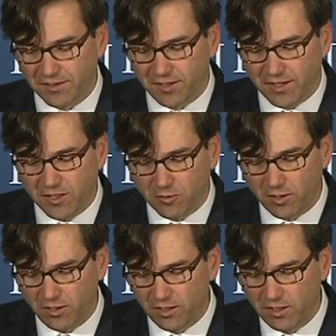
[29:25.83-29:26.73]

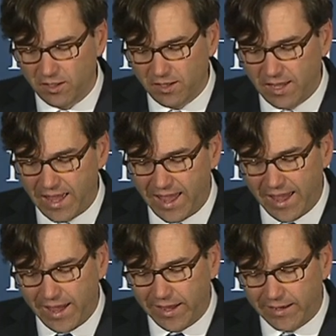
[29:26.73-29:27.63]
unequal,
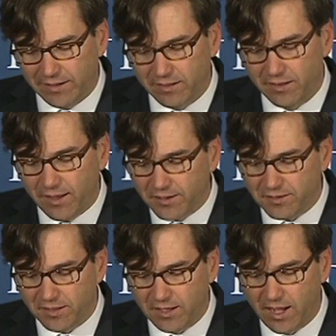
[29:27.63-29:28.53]
and thus
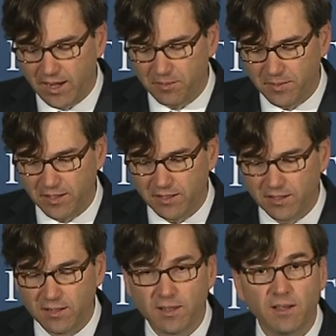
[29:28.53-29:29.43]
an economy
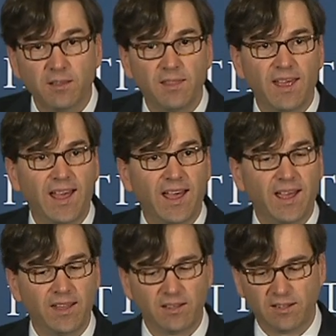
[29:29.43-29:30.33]

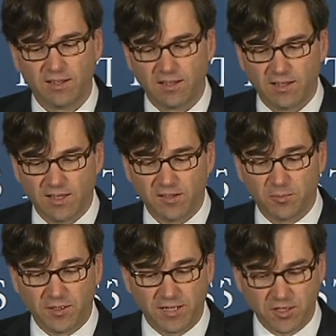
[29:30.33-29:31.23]
that is
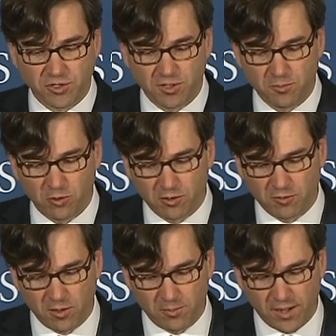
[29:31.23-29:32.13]
potentially more
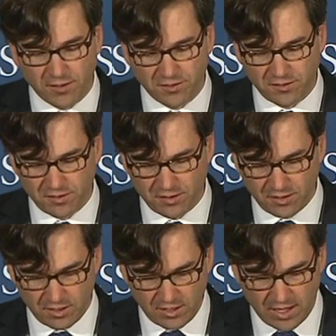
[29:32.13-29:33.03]
robust
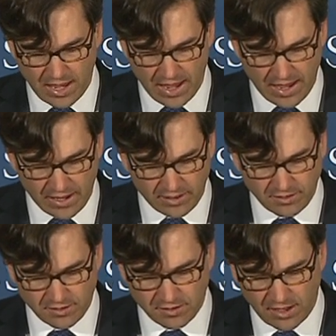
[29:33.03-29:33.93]

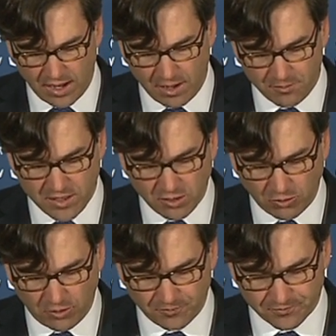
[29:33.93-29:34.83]
and
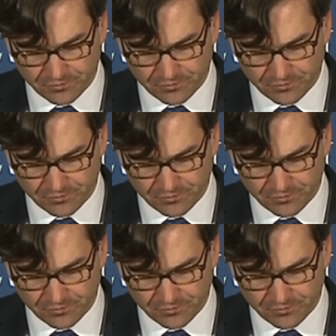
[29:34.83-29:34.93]
equal.